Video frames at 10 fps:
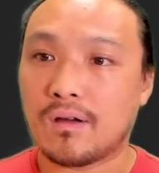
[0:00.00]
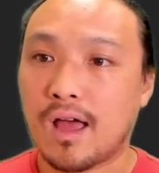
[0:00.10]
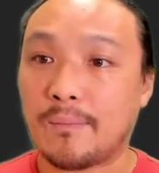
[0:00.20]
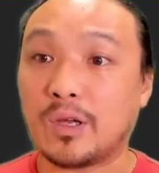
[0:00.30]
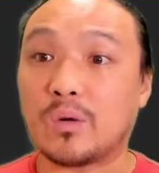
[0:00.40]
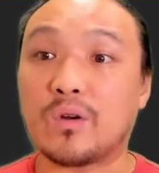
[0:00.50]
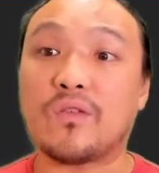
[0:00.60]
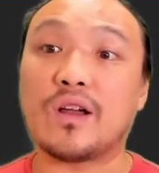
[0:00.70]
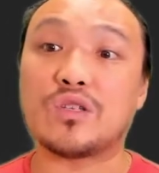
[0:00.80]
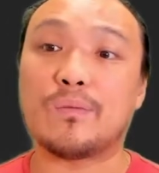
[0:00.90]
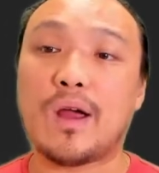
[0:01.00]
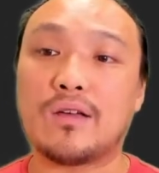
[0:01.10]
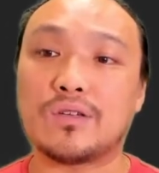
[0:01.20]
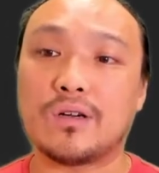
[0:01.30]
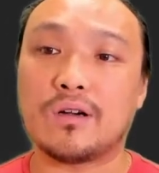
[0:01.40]
I'm going to refresh the
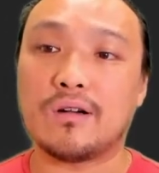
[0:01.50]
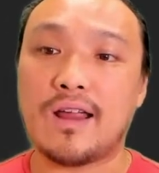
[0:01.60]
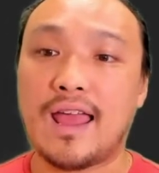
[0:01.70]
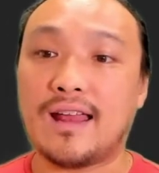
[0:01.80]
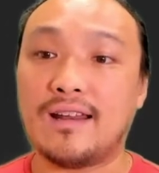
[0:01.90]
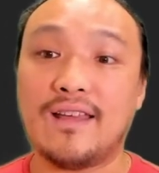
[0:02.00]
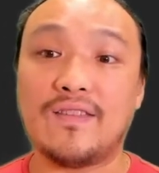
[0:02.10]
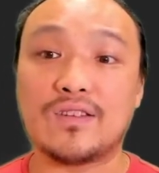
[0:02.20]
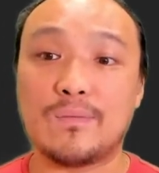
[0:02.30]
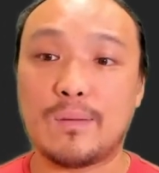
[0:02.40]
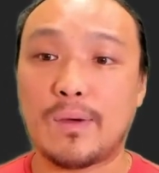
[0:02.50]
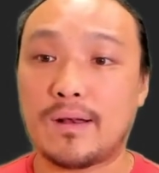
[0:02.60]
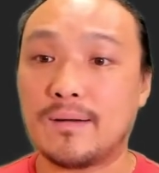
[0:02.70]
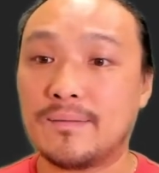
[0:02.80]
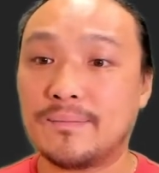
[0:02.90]
browser and hit the submit button.